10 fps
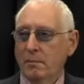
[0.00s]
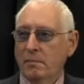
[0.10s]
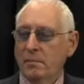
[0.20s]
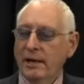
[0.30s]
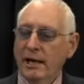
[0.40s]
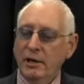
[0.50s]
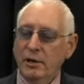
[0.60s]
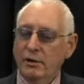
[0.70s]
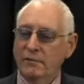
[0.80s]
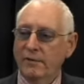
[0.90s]
But how do
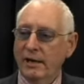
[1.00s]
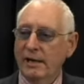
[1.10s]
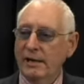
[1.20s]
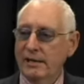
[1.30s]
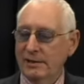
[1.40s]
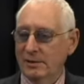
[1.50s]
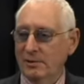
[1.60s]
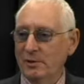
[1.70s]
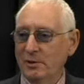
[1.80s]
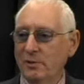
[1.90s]
you convey
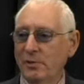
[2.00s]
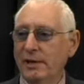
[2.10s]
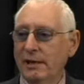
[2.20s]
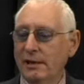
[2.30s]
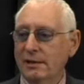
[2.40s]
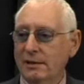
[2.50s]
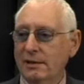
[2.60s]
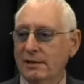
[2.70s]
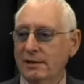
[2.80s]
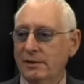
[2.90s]
that you're there
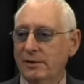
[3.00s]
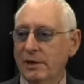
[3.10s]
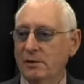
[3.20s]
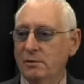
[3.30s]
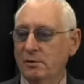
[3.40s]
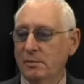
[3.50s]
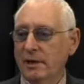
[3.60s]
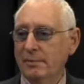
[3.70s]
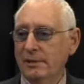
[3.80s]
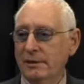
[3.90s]
to those who
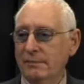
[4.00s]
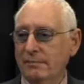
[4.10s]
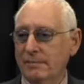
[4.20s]
may be,